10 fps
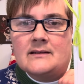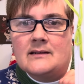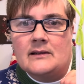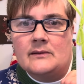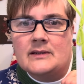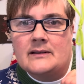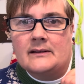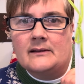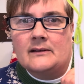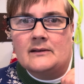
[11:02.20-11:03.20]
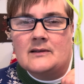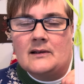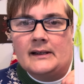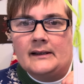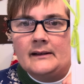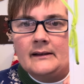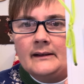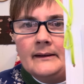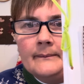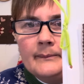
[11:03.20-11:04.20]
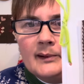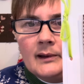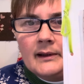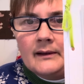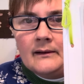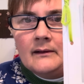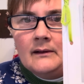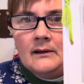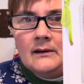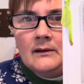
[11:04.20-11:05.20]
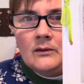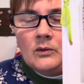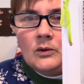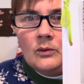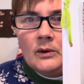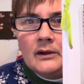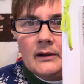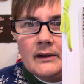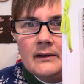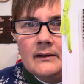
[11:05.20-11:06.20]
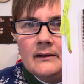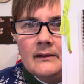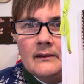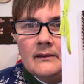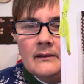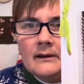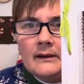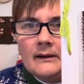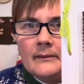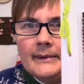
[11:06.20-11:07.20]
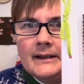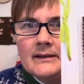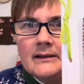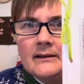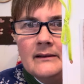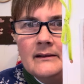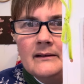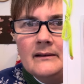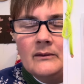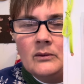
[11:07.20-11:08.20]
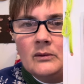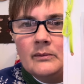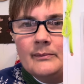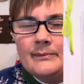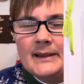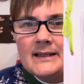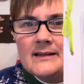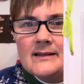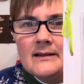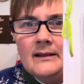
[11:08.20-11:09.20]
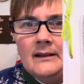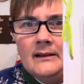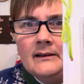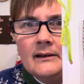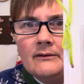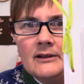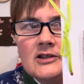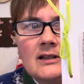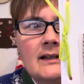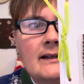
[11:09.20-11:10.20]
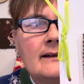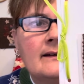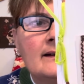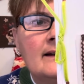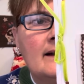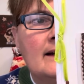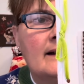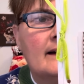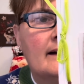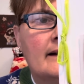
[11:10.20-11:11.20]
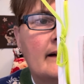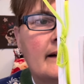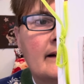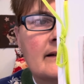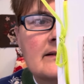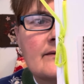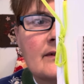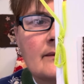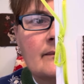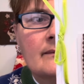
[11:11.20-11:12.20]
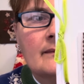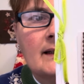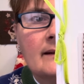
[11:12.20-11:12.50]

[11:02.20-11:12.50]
So it was looks like a Berlin woolwork pattern or piece originally. And it's from